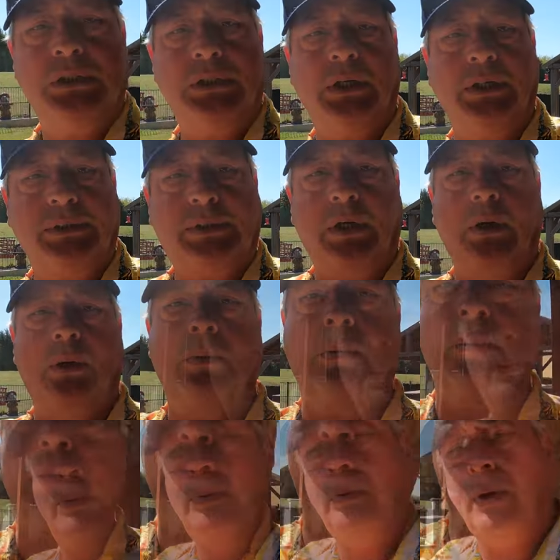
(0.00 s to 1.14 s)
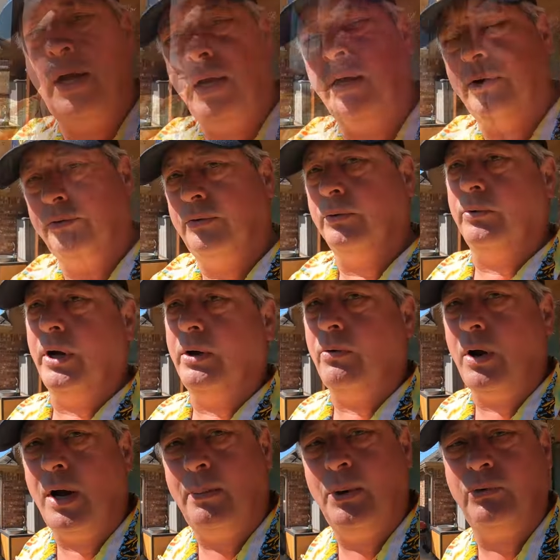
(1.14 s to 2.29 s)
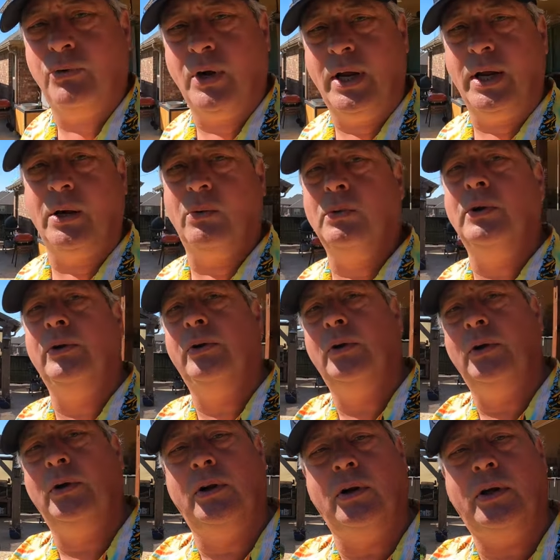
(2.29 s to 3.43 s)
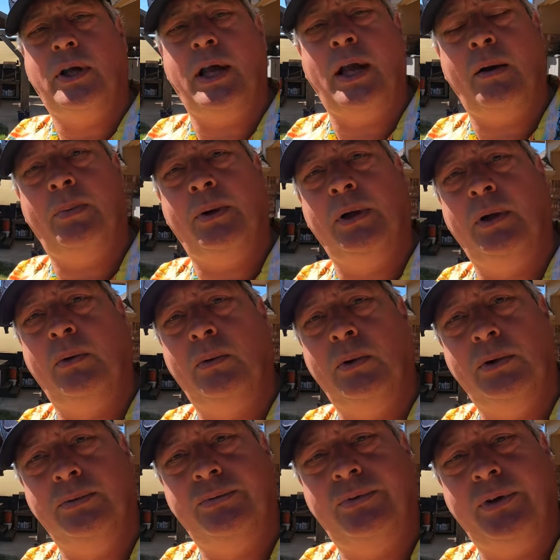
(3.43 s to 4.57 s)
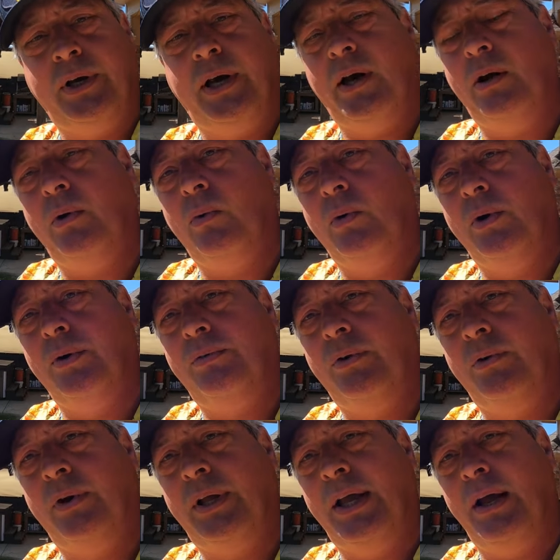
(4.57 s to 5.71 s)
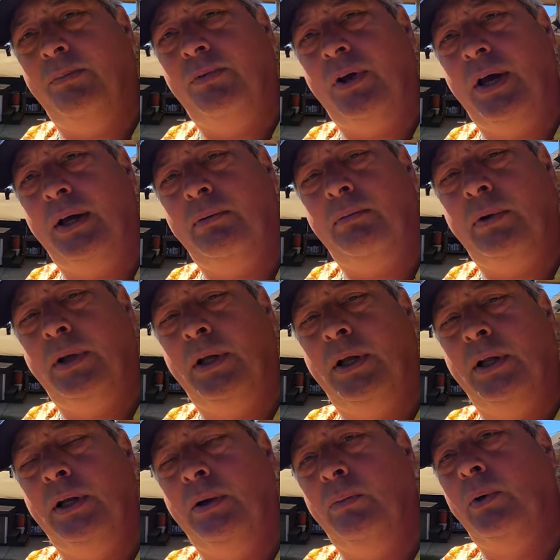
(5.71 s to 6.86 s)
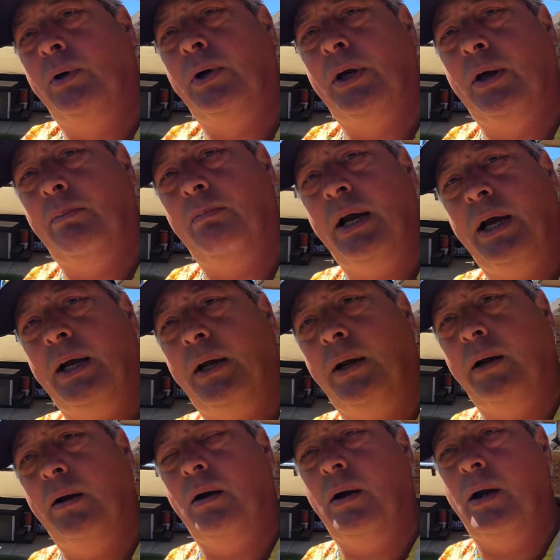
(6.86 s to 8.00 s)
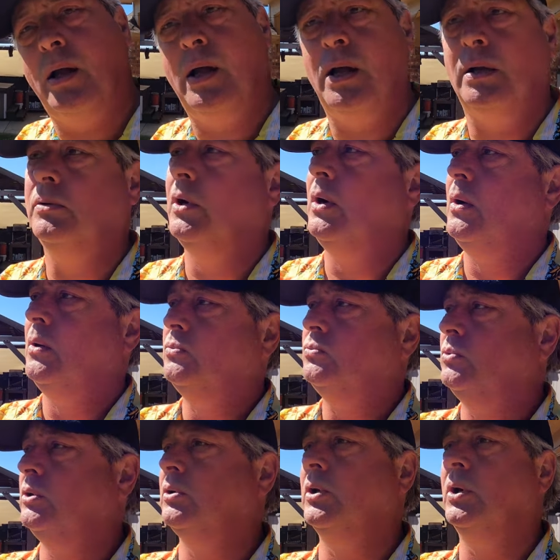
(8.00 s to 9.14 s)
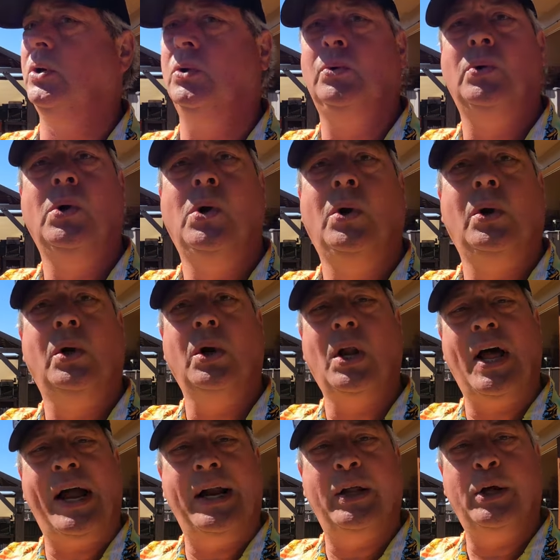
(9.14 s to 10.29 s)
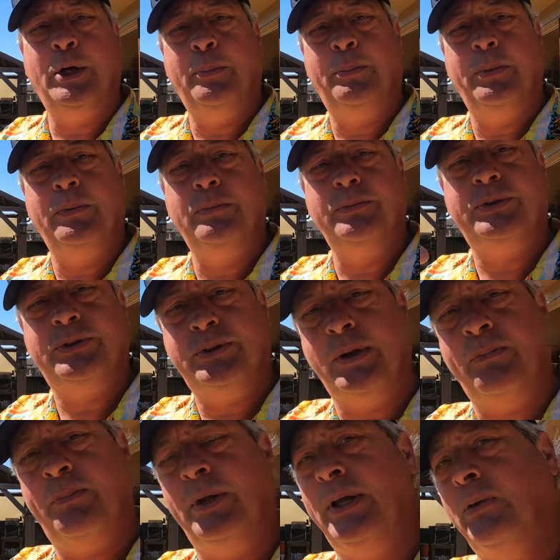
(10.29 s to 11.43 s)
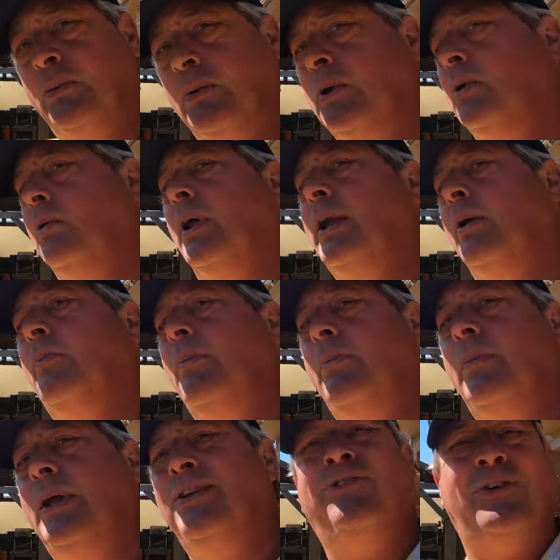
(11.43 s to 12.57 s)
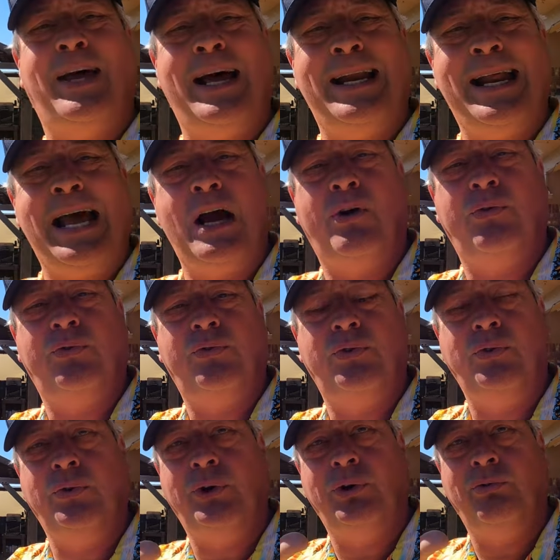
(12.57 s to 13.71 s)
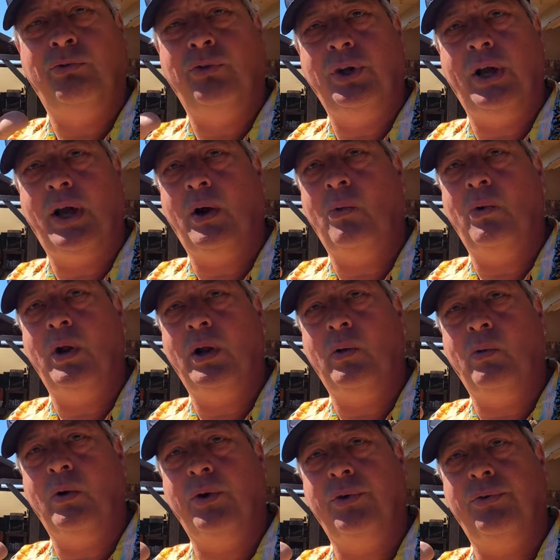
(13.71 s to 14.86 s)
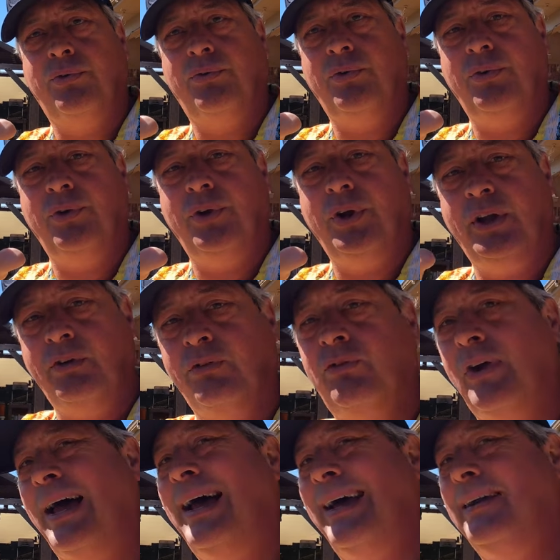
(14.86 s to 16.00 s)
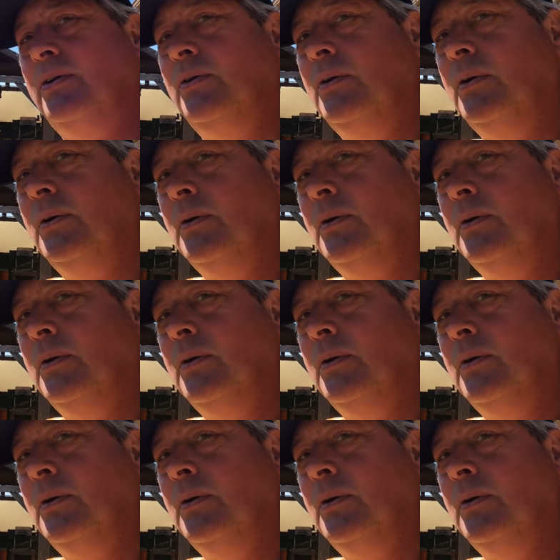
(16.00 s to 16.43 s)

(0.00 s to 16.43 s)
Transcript: So let's go out to Ray Roberts Lake. We'll do a little camping and we'll see how it works on the campsite. And then we'll cut back here and we'll go light up something. We'll go light up inside the house so you can see how well it works inside